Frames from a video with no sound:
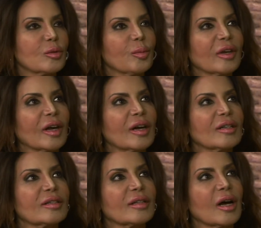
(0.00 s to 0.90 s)

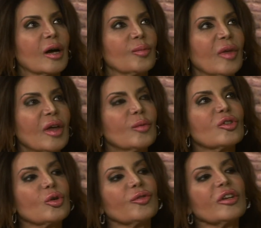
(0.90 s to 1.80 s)
because we
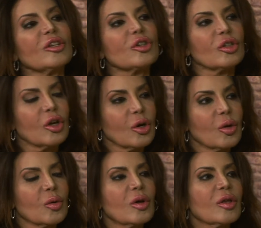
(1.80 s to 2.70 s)
sort of need to know